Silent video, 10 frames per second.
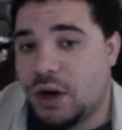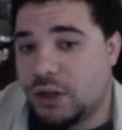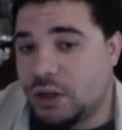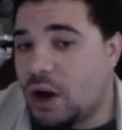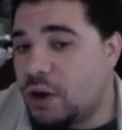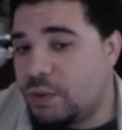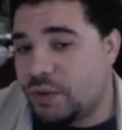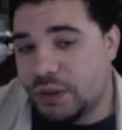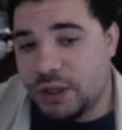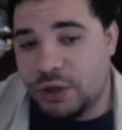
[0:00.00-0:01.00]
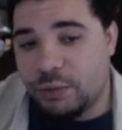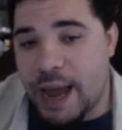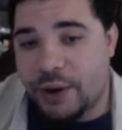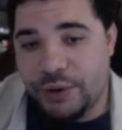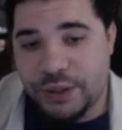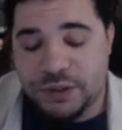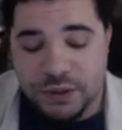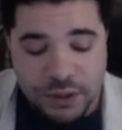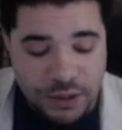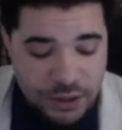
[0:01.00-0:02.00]
along with little batteries.
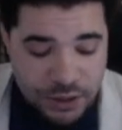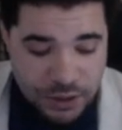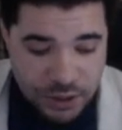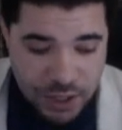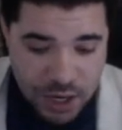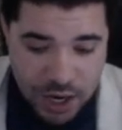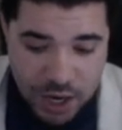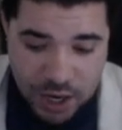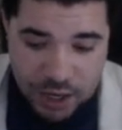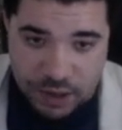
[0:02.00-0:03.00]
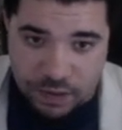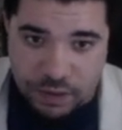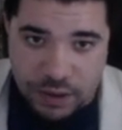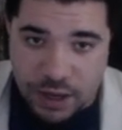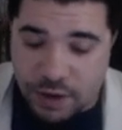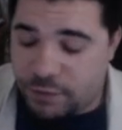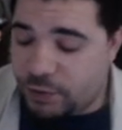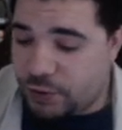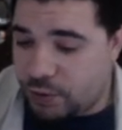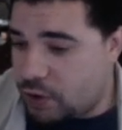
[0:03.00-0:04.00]
Uh, if you do